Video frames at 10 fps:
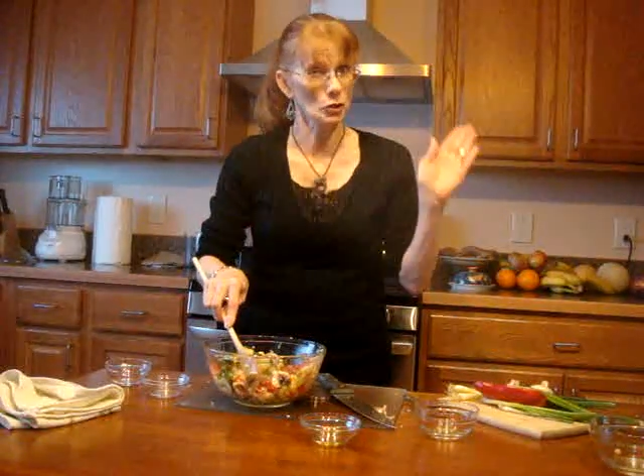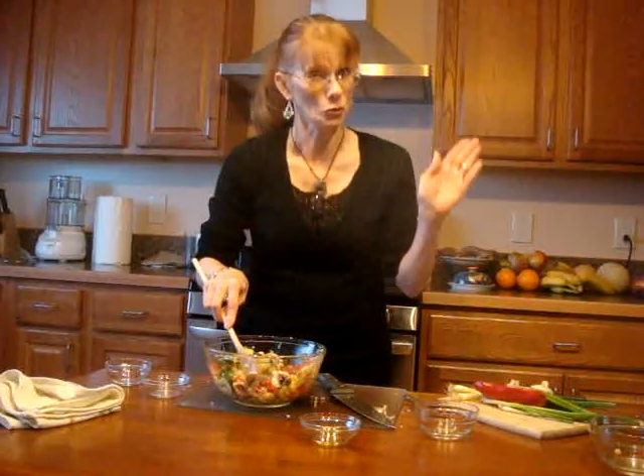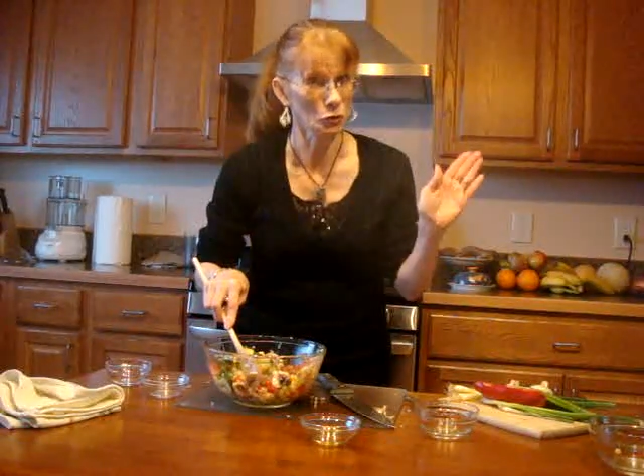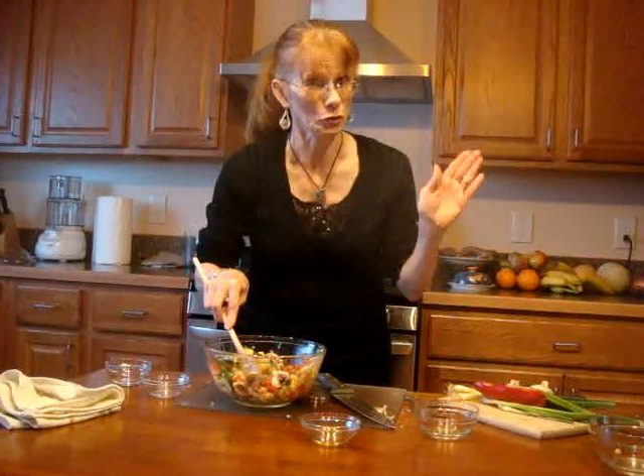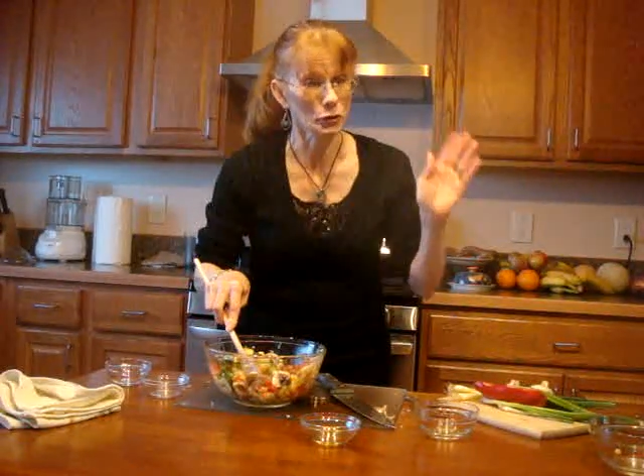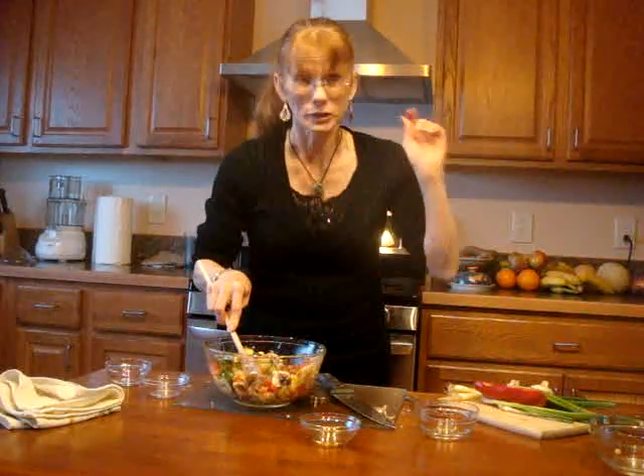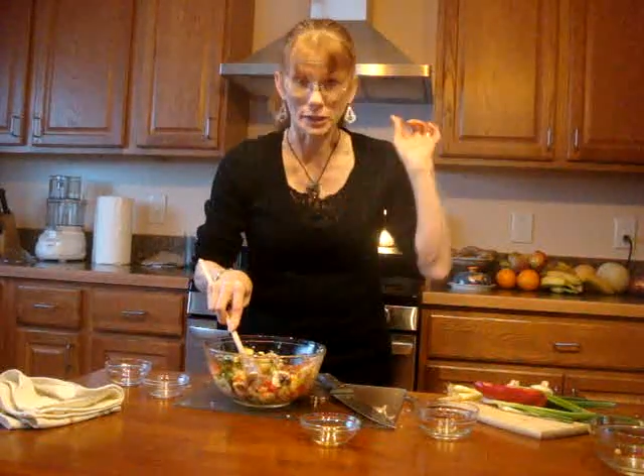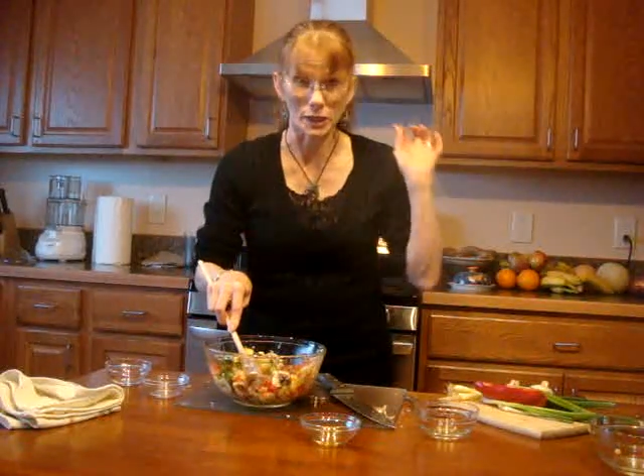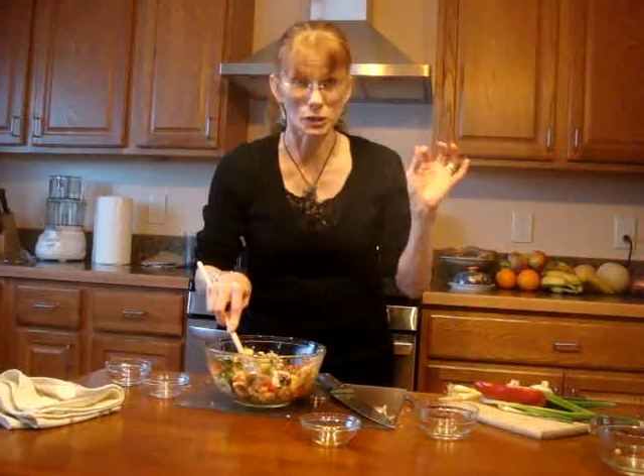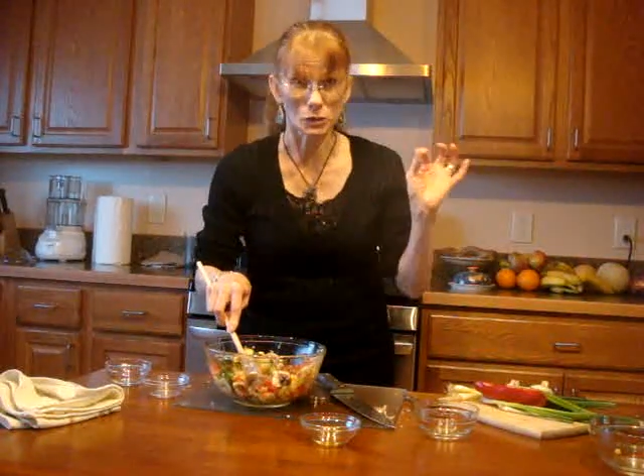
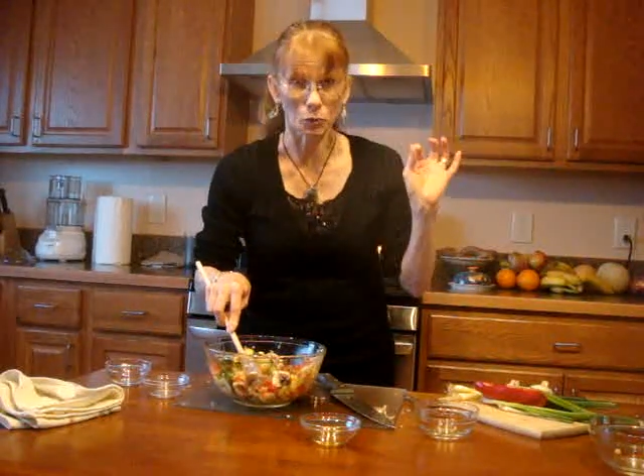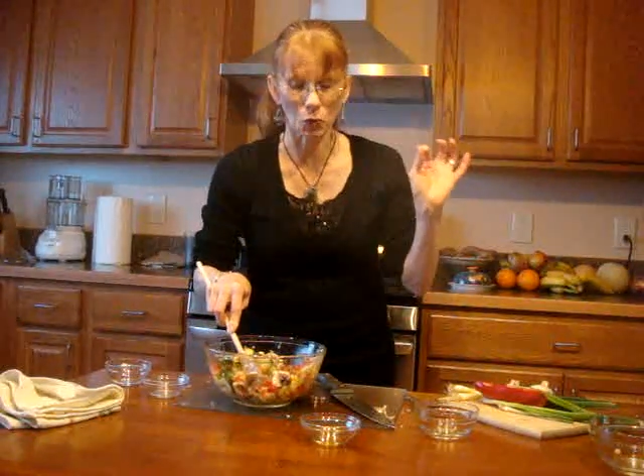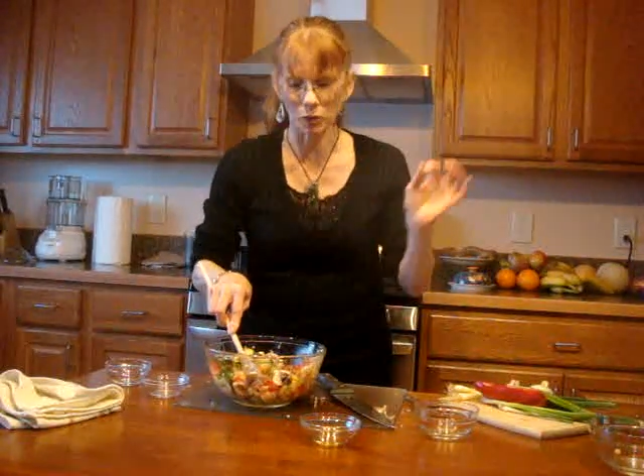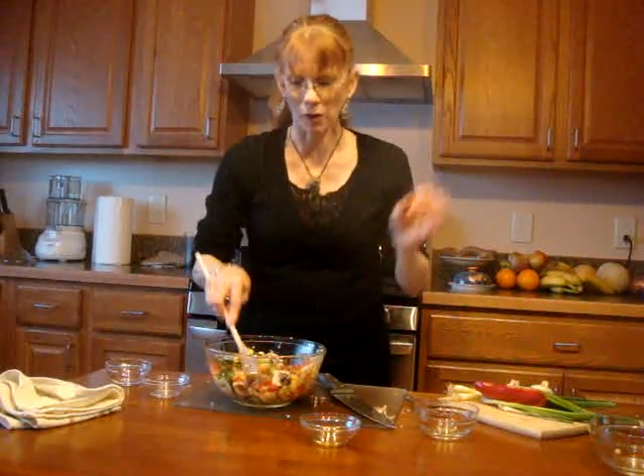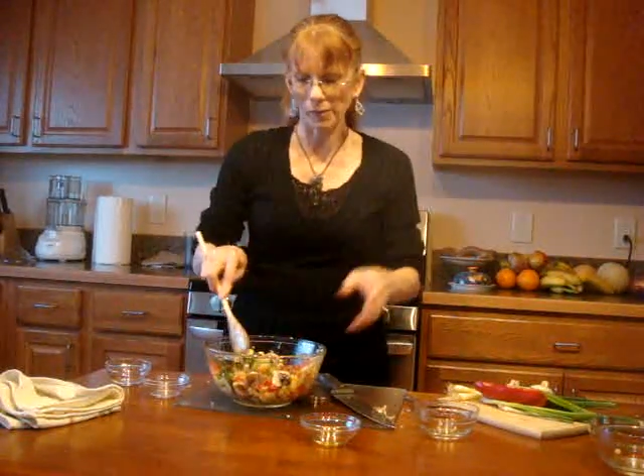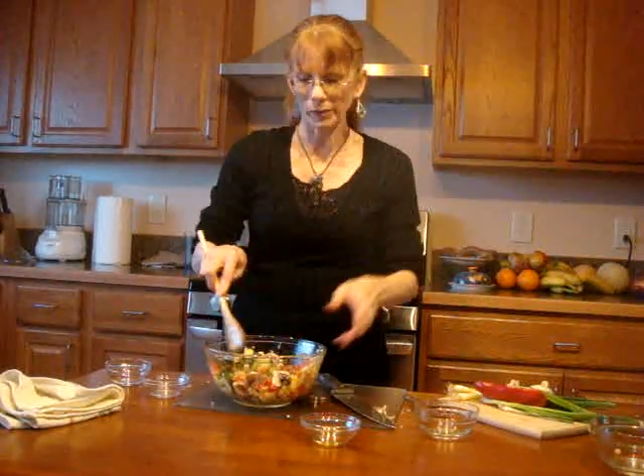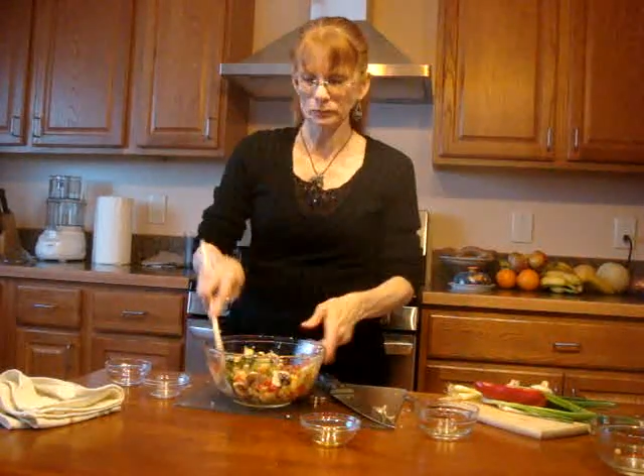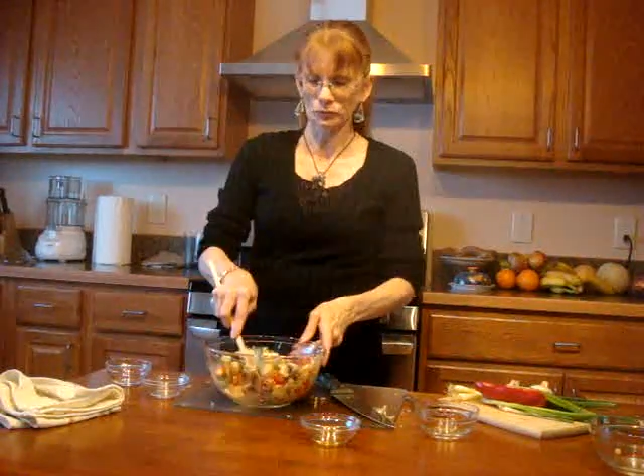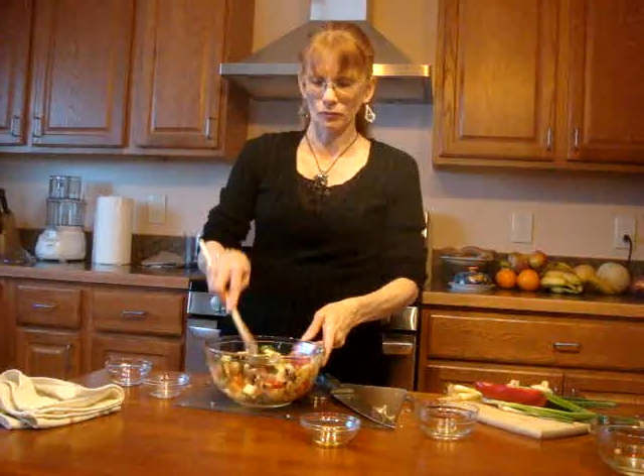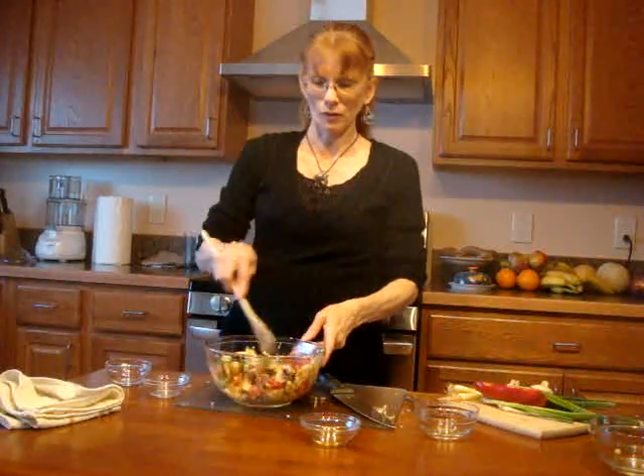3/4 teaspoon.
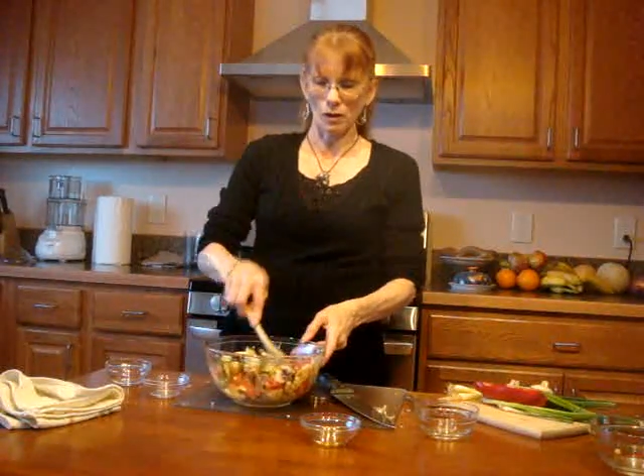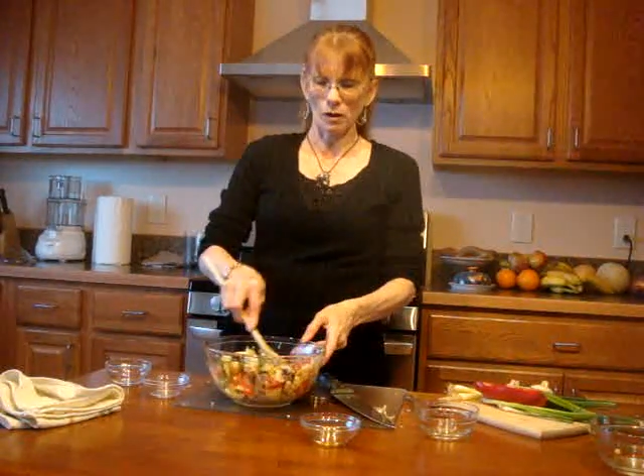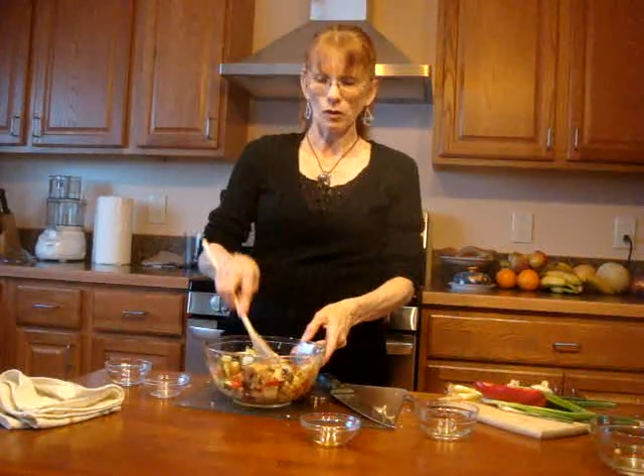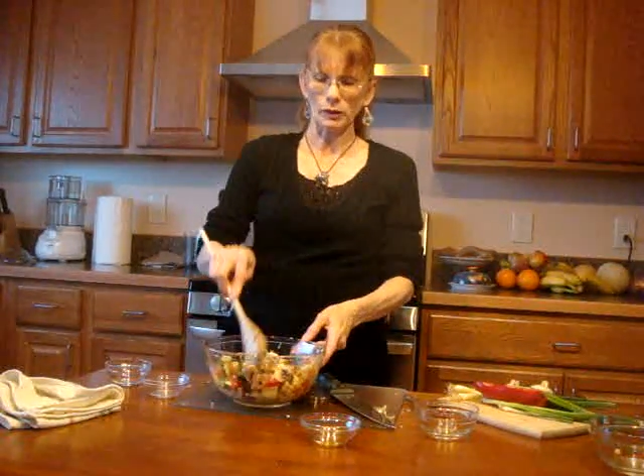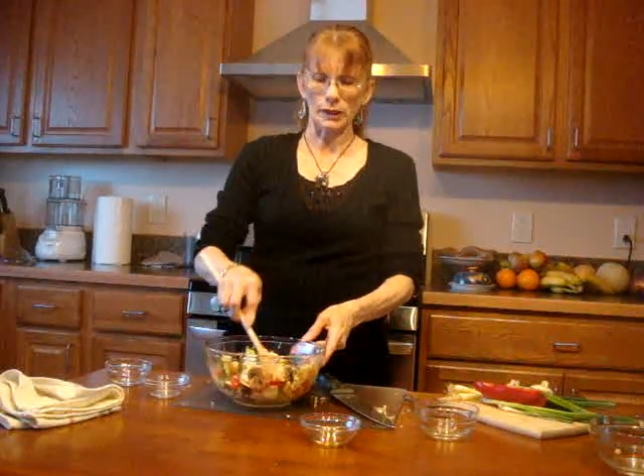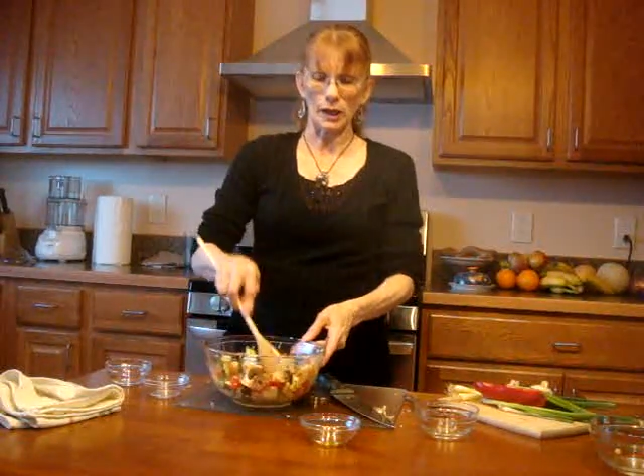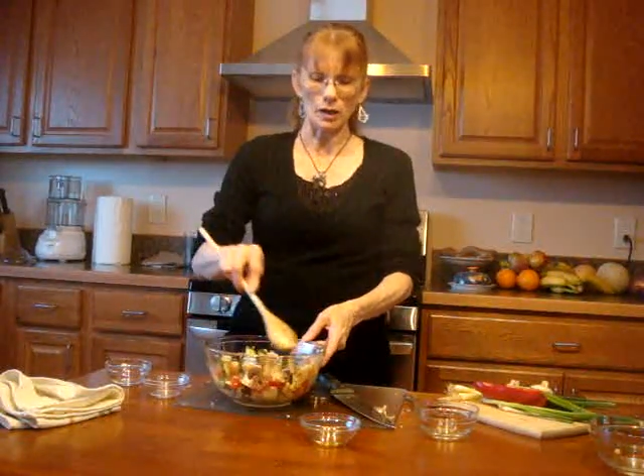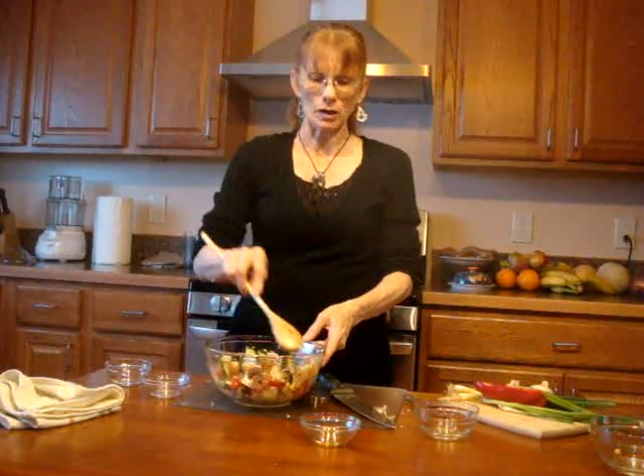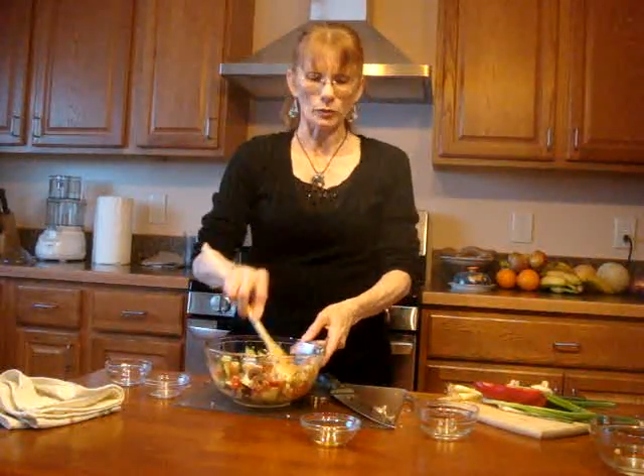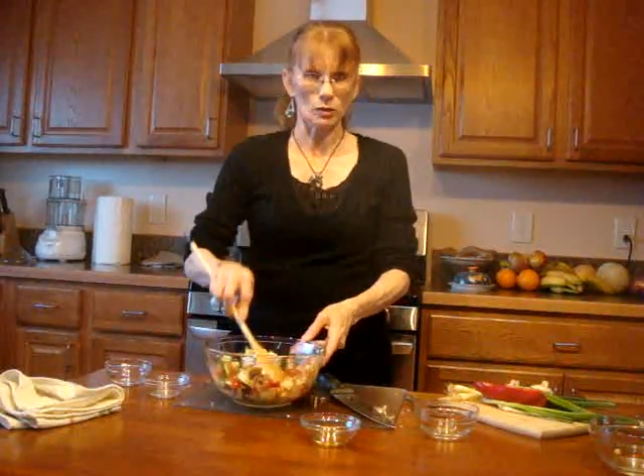Holy cow,